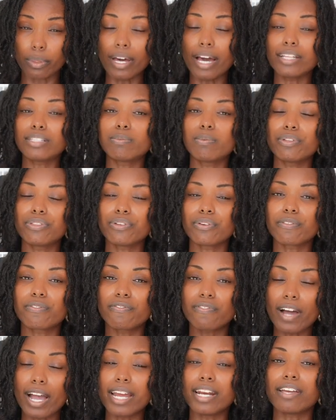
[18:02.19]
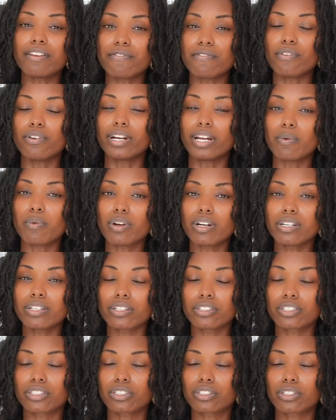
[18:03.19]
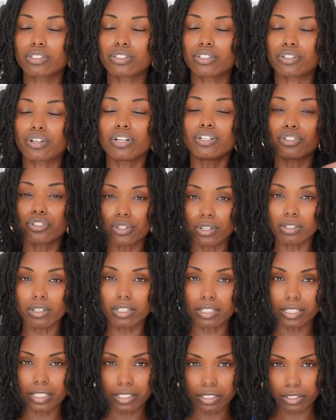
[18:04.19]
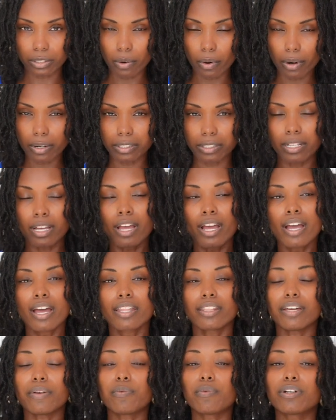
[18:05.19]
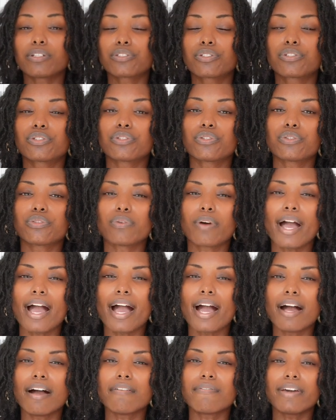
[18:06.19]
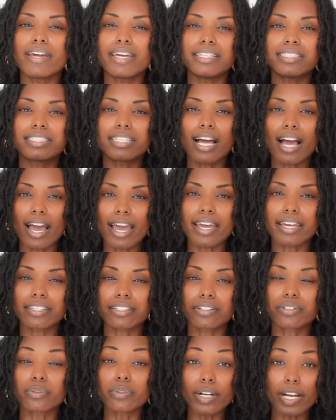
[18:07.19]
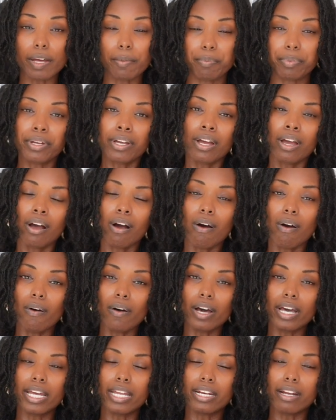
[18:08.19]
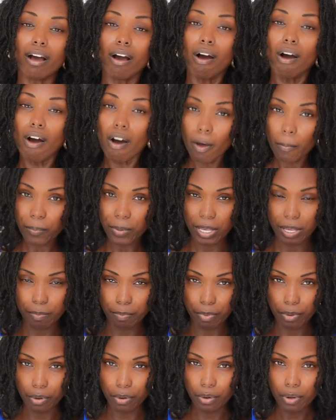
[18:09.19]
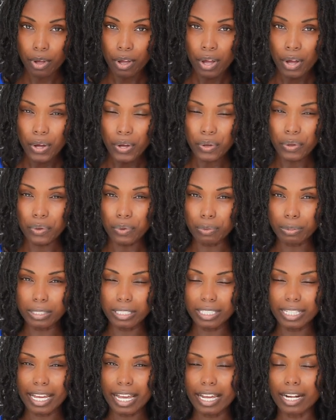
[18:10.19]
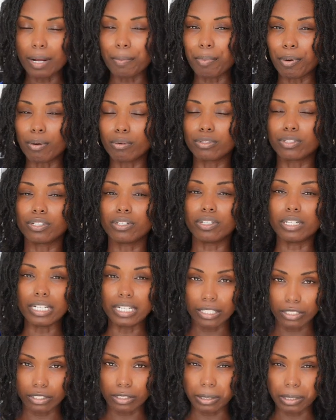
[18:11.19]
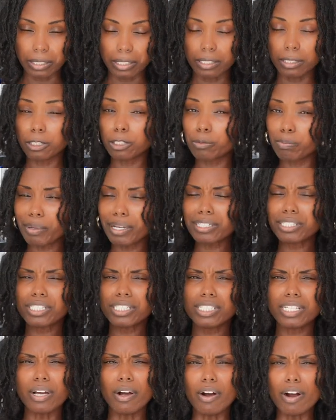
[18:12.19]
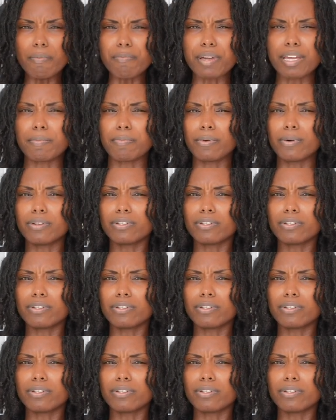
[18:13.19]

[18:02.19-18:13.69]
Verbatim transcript: That's what they're fighting for. They wanted us to control our discourse. They want to have a tight grip on all people who stand opposed to their interests, and especially our people.